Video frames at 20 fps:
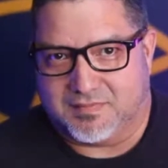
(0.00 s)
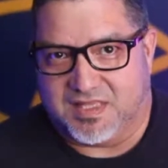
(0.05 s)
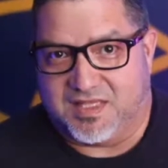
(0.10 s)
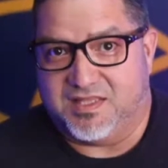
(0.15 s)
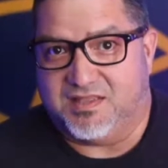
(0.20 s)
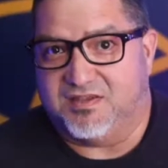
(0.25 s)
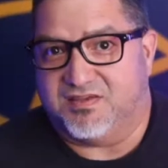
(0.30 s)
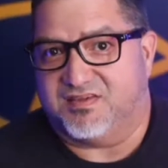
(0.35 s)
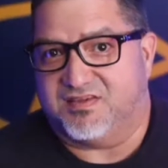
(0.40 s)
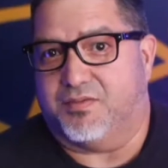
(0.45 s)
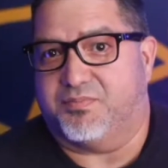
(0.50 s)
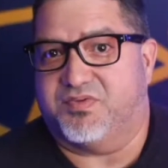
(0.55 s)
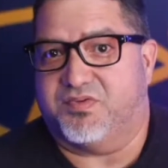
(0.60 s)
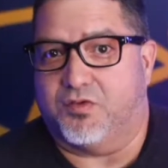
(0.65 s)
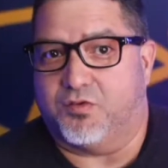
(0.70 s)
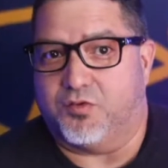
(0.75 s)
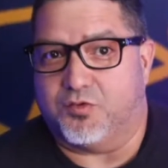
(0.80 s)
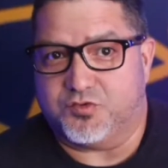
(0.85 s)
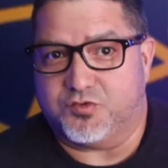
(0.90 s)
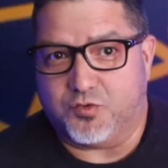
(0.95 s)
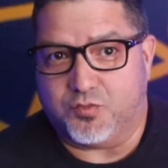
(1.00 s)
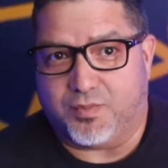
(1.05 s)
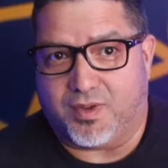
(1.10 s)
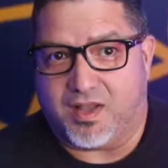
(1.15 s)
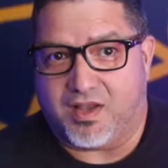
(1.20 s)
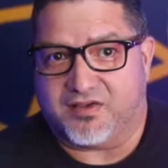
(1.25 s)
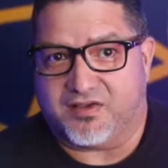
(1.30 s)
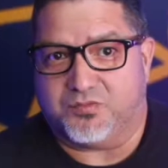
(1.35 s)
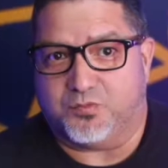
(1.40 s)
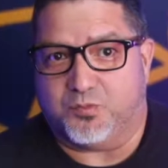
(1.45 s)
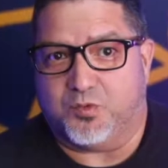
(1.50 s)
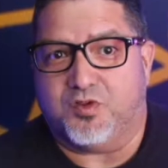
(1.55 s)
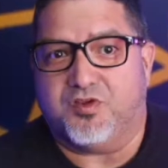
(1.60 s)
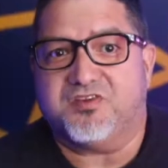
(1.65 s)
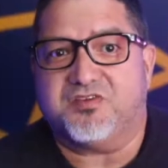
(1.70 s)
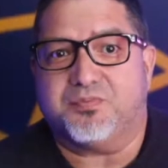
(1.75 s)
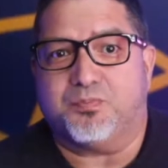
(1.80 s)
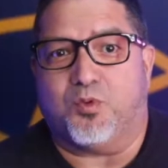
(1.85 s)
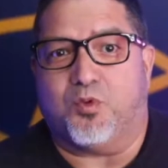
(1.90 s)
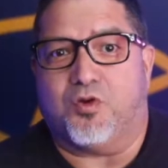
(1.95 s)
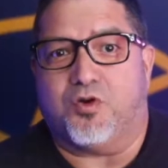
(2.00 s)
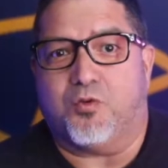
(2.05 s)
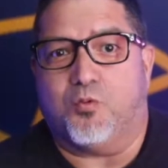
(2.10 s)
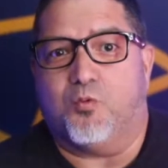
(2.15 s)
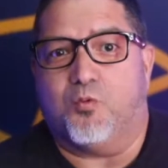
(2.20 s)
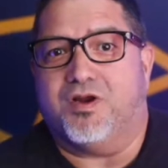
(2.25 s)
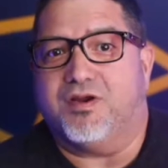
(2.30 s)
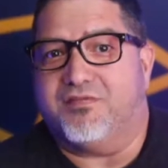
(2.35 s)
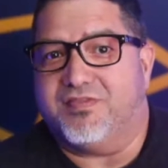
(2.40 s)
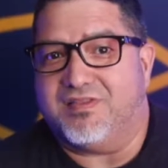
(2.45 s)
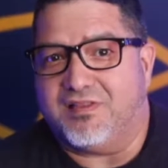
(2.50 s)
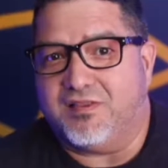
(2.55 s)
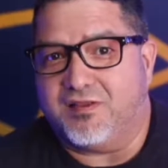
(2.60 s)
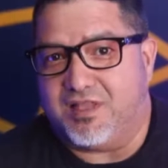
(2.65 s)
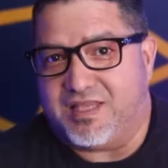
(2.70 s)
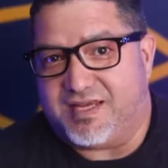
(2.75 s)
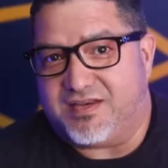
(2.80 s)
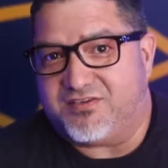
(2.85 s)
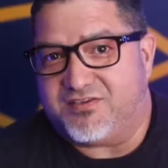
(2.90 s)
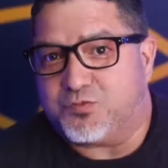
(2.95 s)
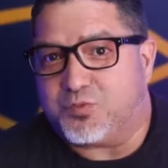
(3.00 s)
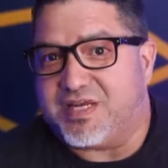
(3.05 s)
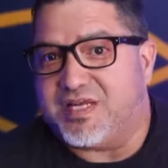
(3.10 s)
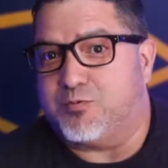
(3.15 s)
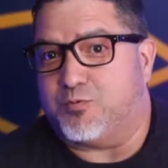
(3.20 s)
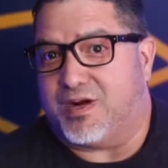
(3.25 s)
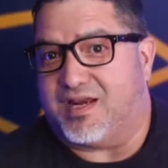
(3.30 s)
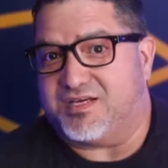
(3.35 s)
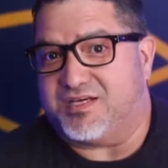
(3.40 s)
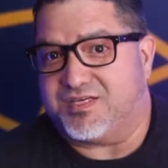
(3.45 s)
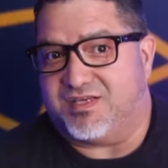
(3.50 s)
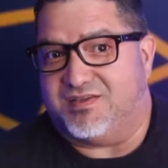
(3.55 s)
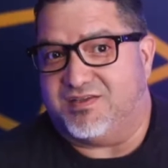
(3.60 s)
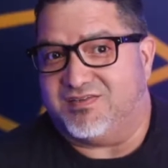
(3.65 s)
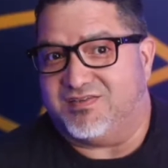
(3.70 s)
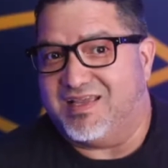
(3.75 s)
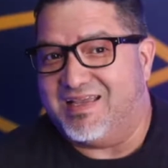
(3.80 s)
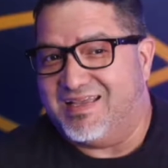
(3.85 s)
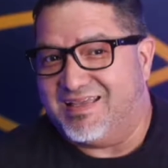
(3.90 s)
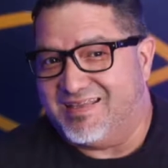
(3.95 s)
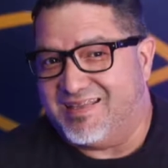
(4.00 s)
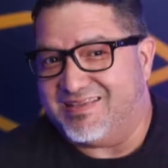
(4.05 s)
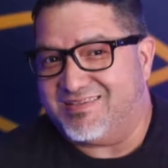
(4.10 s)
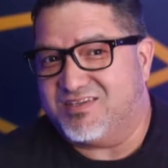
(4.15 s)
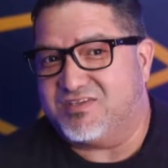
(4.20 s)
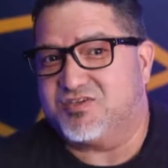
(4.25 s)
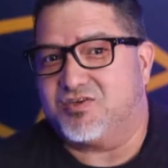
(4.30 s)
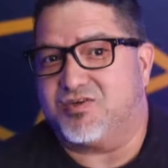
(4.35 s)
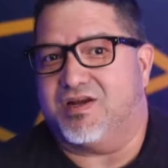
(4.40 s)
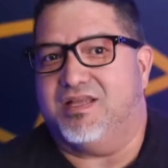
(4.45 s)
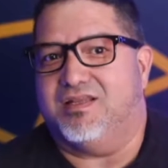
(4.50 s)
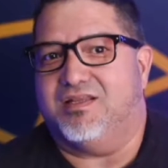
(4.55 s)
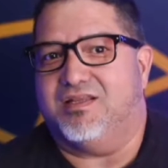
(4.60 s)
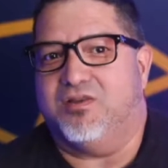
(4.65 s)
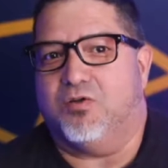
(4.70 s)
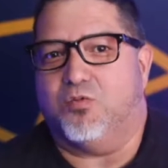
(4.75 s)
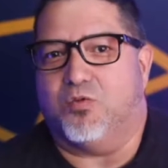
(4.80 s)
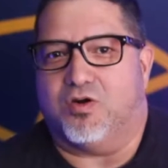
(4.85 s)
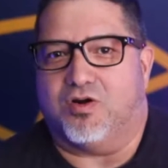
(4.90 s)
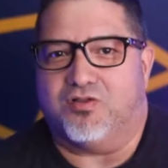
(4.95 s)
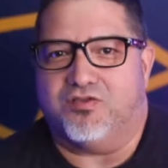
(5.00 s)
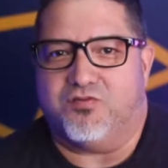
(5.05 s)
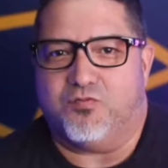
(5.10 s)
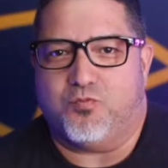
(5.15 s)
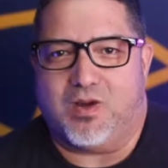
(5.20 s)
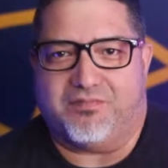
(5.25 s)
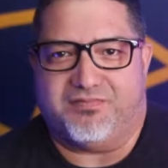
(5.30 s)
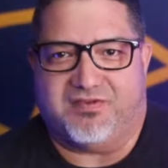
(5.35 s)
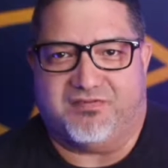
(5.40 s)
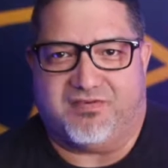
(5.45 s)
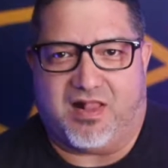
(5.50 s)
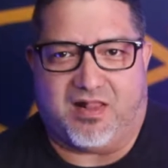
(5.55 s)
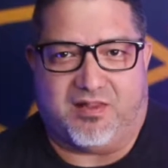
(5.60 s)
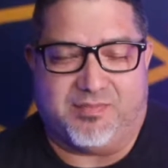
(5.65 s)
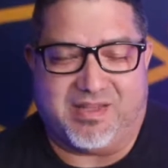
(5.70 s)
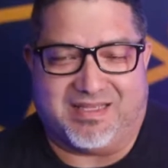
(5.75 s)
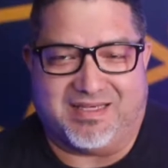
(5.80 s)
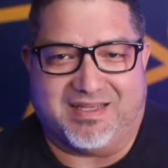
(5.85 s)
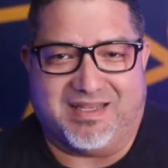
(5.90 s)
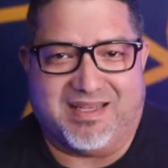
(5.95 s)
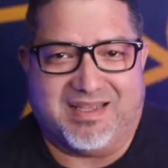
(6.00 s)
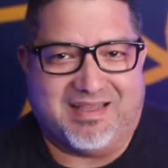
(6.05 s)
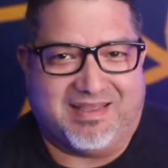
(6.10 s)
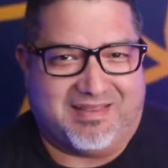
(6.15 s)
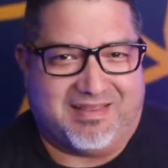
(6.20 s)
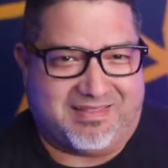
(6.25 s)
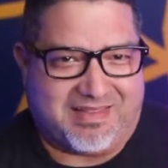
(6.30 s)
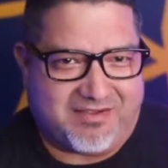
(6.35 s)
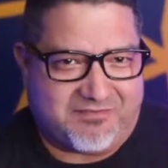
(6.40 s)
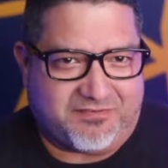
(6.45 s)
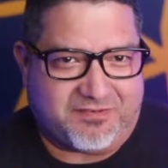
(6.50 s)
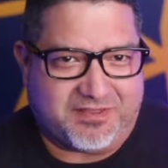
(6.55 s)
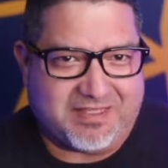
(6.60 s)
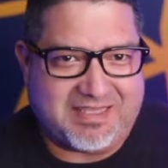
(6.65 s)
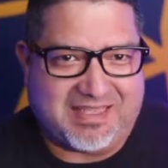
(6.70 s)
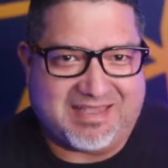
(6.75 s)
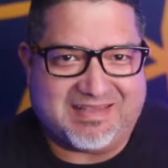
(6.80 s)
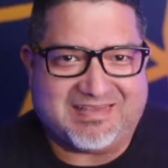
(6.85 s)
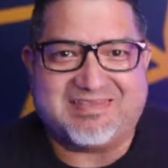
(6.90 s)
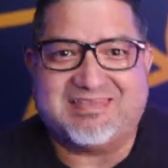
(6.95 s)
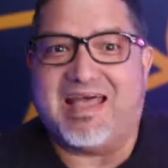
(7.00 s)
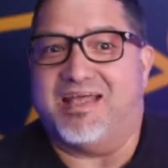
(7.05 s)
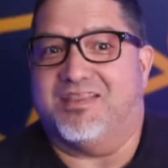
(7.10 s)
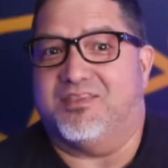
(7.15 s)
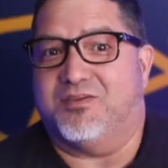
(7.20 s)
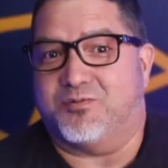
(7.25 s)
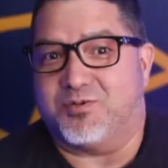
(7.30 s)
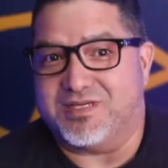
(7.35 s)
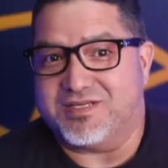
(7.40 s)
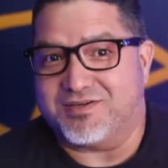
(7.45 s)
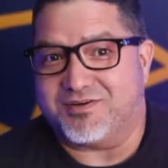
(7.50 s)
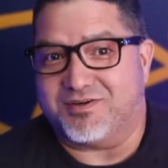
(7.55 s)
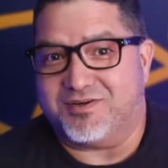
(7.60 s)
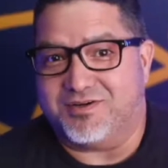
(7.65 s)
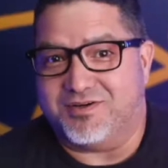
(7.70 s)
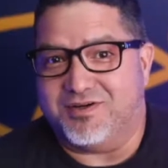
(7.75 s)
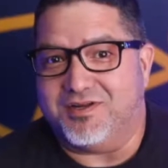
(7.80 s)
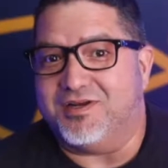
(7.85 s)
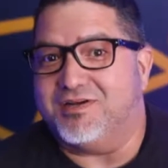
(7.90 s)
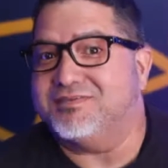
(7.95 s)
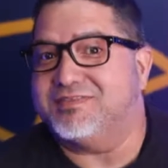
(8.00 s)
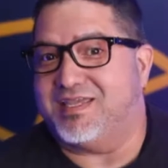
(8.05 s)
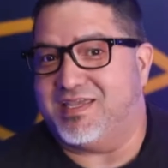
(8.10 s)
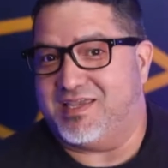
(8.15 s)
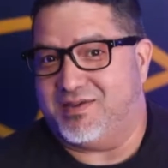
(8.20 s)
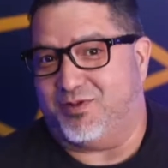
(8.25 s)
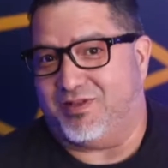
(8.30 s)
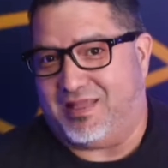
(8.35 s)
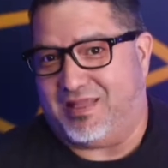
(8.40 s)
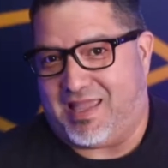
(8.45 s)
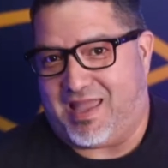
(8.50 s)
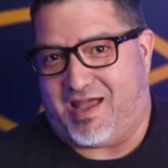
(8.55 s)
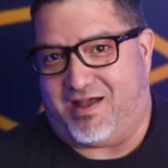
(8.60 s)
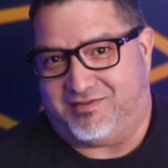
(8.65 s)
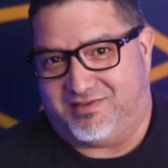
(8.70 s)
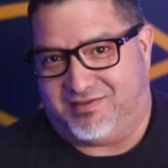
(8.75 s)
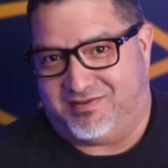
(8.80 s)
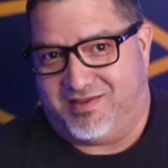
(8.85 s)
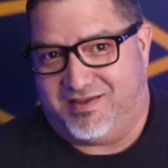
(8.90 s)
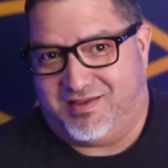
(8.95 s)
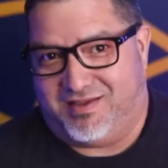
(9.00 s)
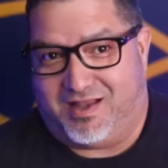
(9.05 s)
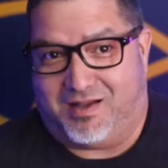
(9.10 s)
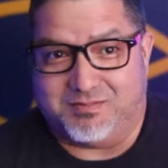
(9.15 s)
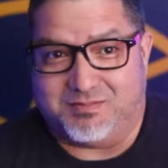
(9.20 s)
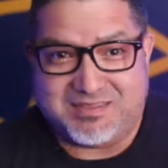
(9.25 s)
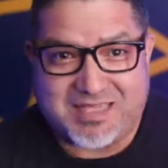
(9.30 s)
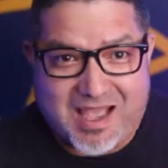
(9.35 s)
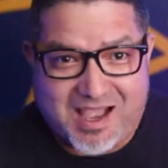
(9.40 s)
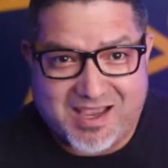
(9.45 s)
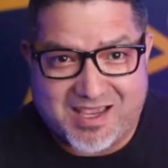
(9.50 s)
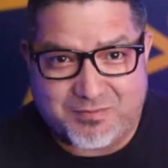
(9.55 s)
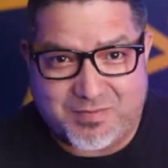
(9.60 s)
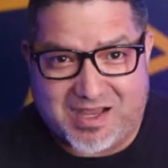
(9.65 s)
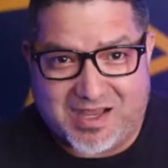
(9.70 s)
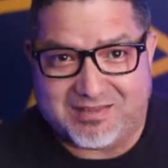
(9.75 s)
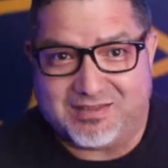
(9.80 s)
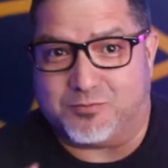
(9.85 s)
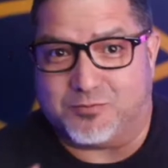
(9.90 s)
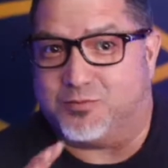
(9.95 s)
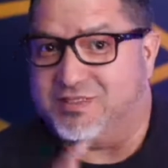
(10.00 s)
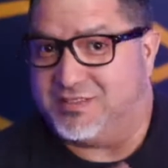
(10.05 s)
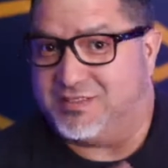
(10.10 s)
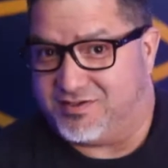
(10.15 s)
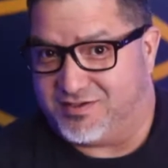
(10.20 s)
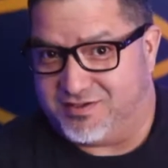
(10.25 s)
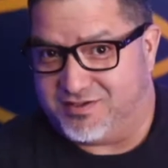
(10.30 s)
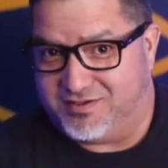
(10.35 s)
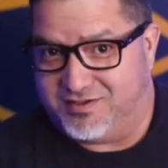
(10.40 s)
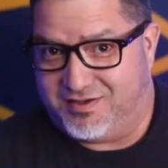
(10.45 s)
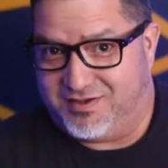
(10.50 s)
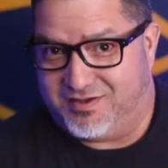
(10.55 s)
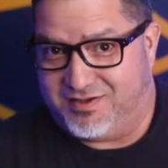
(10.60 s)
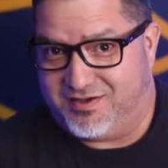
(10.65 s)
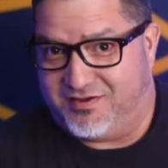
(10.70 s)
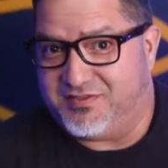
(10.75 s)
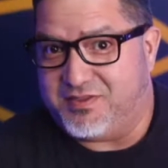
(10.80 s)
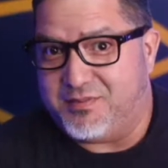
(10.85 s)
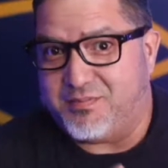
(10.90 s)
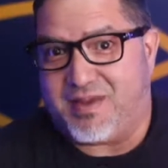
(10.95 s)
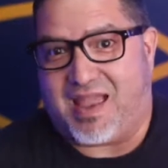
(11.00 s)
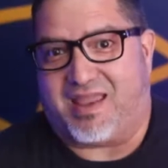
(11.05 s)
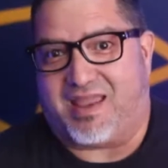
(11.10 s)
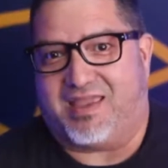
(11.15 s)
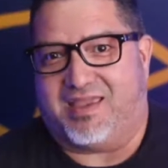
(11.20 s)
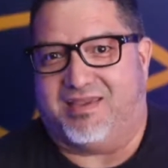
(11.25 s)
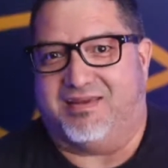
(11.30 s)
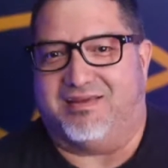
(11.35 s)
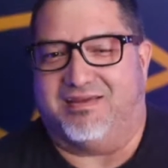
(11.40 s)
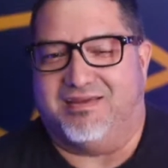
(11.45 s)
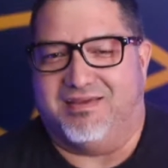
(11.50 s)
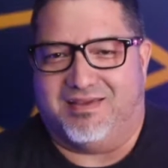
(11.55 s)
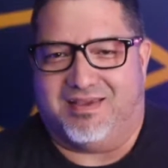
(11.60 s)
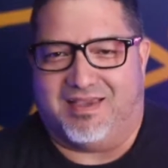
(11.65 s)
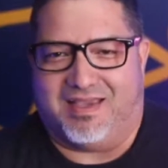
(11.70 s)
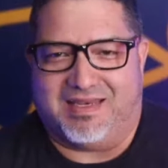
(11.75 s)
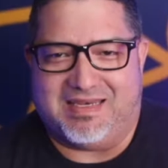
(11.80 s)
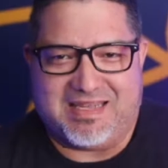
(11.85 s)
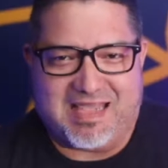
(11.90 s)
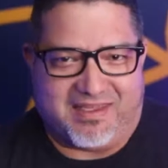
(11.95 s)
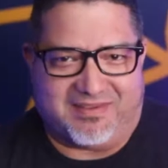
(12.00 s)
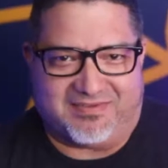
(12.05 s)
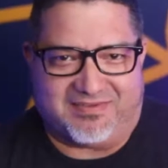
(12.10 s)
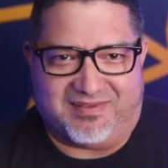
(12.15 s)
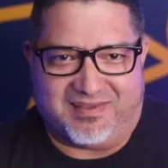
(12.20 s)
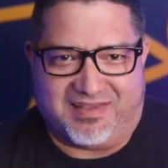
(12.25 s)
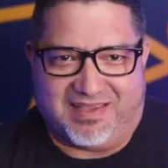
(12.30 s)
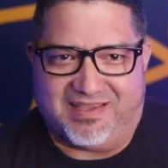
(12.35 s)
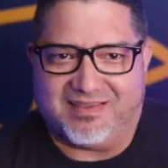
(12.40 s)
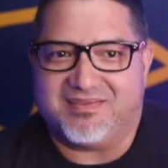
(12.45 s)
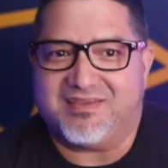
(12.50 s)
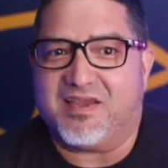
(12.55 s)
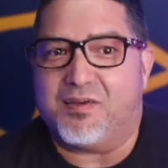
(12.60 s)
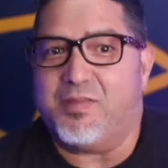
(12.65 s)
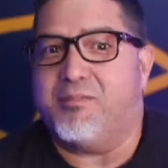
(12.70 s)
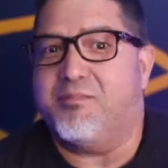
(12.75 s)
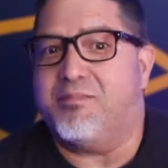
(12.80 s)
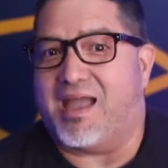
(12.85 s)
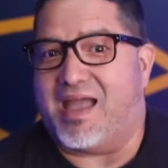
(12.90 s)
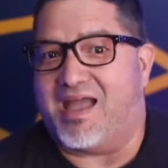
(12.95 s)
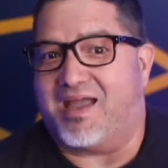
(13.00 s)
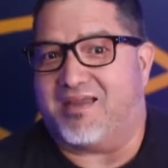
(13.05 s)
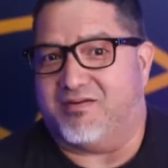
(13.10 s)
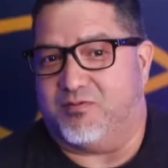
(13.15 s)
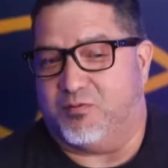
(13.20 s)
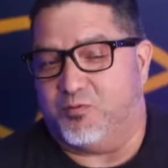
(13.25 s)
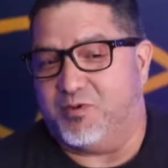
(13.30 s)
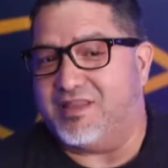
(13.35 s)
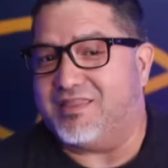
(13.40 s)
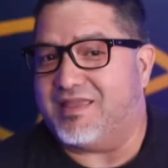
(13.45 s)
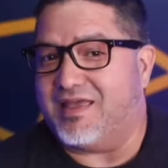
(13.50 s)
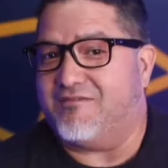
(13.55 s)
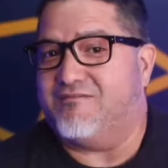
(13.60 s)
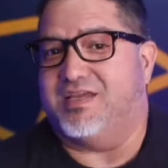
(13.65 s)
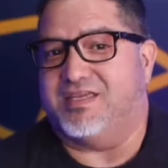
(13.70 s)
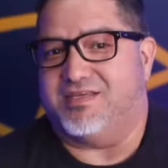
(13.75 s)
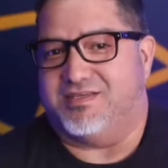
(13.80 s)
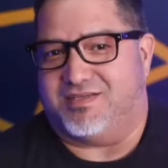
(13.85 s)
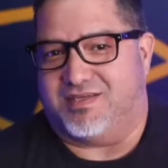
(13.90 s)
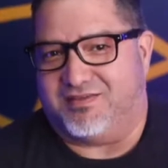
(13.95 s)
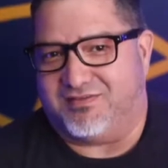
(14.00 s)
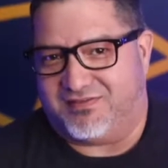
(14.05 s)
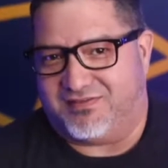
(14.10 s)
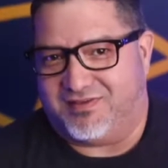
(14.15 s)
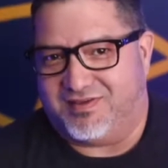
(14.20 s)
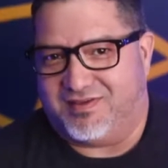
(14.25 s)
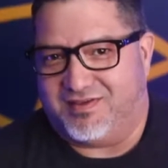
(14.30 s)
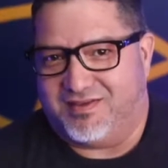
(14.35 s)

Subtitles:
In this episode of the Toolbox, we'll explore one of the latest regressions that's a trend in the world of web development. Thankfully, it's not the return of table layout. I'm talking about the return of the backend. And yes, it's coming back with a vengeance.